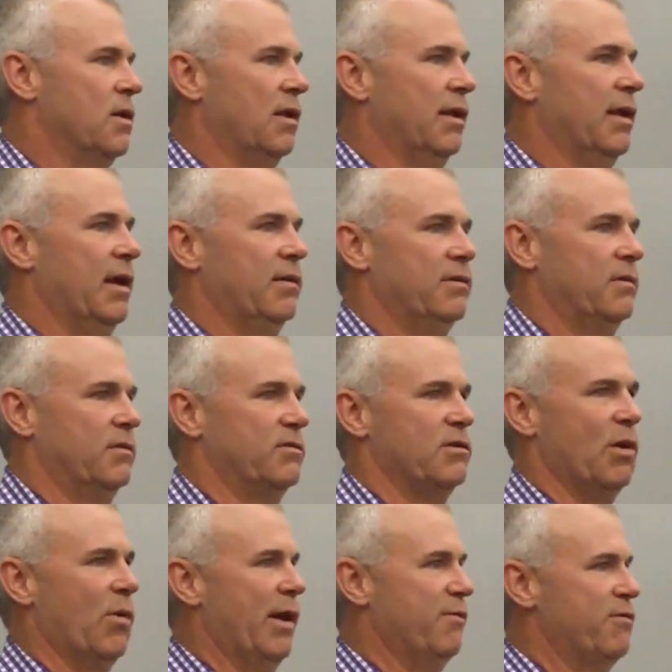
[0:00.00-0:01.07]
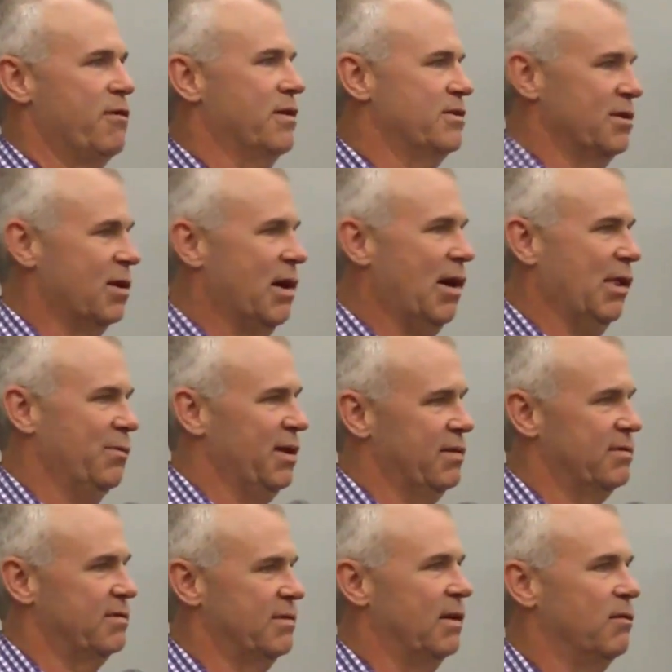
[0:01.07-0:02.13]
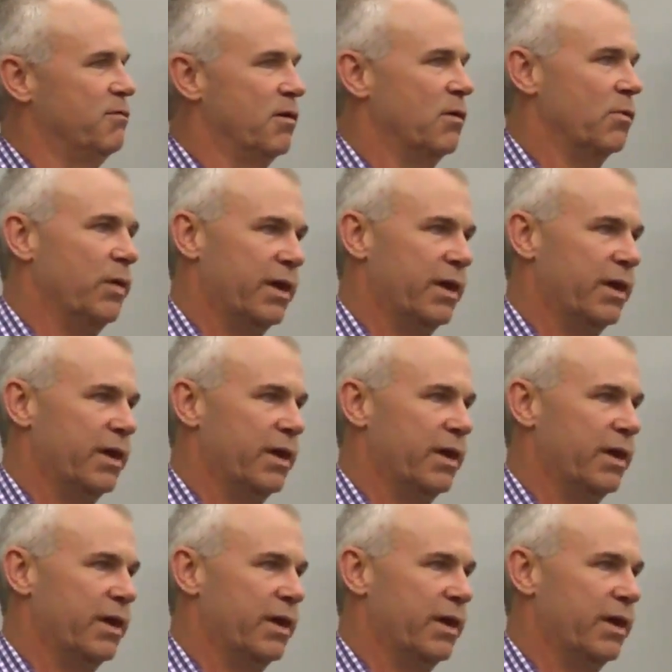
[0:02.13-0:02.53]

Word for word: All he had, there's no way for us to call him, he has a cell phone.